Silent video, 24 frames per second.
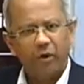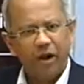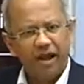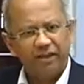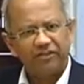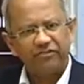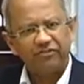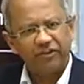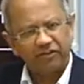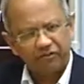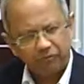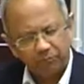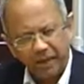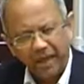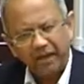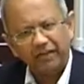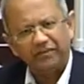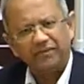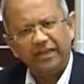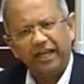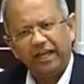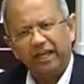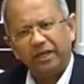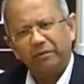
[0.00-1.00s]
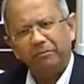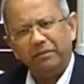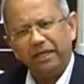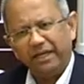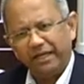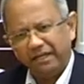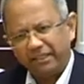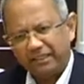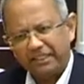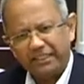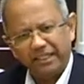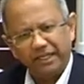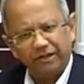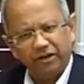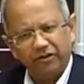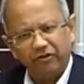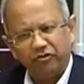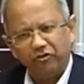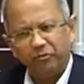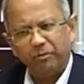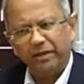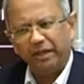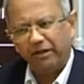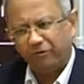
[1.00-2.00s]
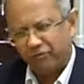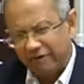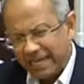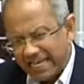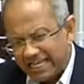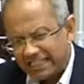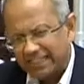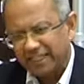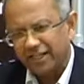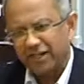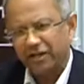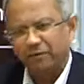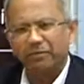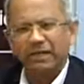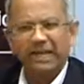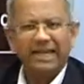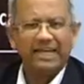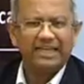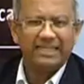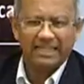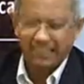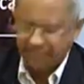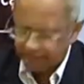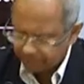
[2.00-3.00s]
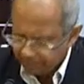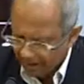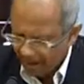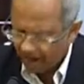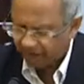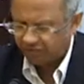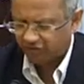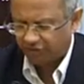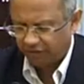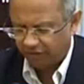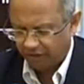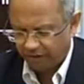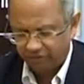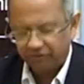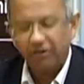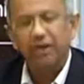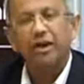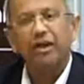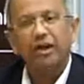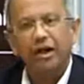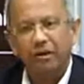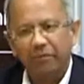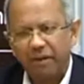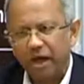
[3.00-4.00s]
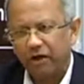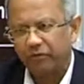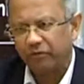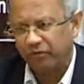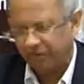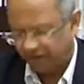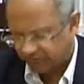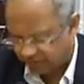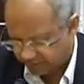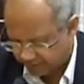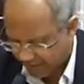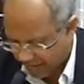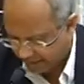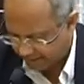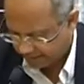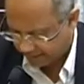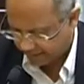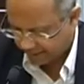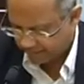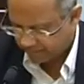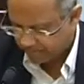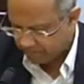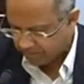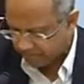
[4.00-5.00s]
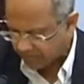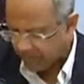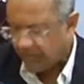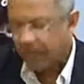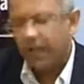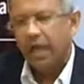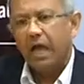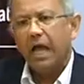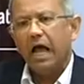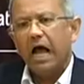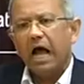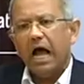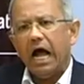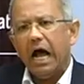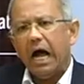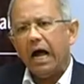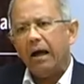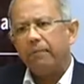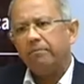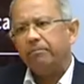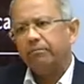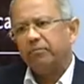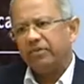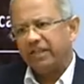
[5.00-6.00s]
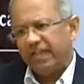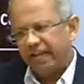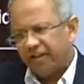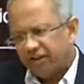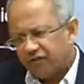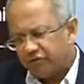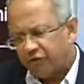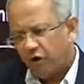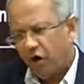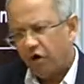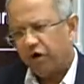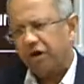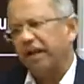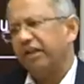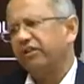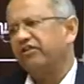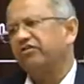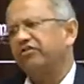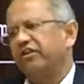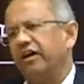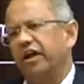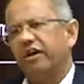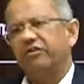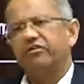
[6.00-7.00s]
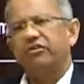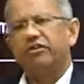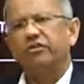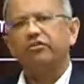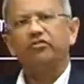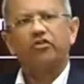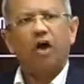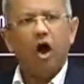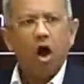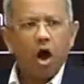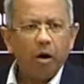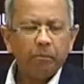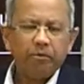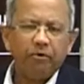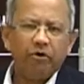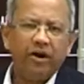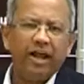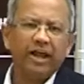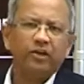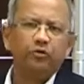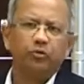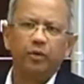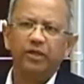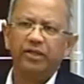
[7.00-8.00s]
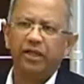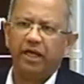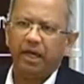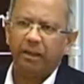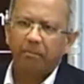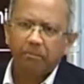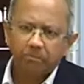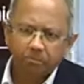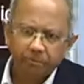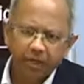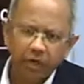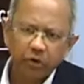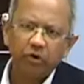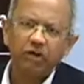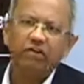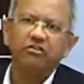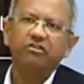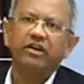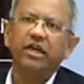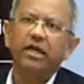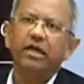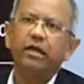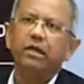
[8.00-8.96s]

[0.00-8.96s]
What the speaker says: I suspect they can be considered to be reasonably dispassionate about this matter. These foreign insurgents operate with impunity